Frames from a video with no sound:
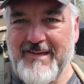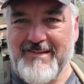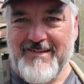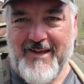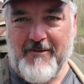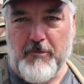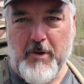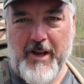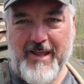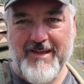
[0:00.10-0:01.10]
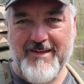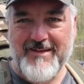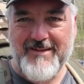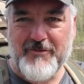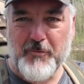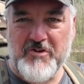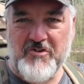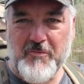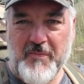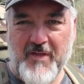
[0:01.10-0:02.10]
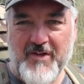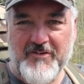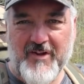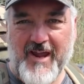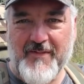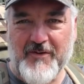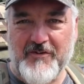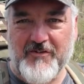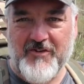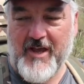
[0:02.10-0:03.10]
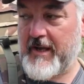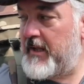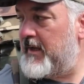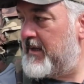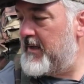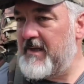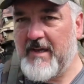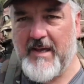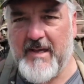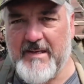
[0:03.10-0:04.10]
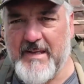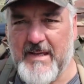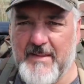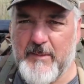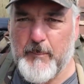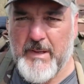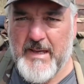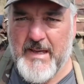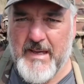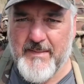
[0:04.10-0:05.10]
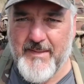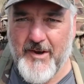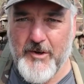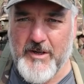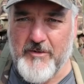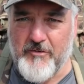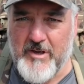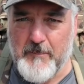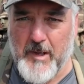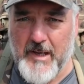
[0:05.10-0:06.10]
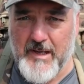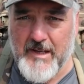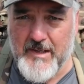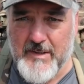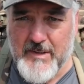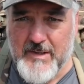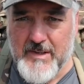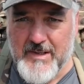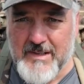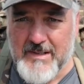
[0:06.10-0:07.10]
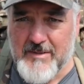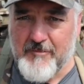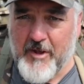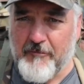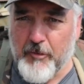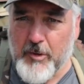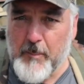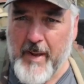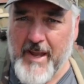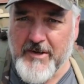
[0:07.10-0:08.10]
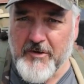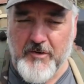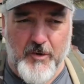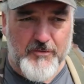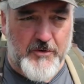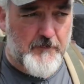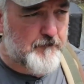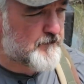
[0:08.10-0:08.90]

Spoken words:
Hey everybody, it's Richard with the Hunter-Gatherer Society, and I think back there you can see my faithful companion Dozer.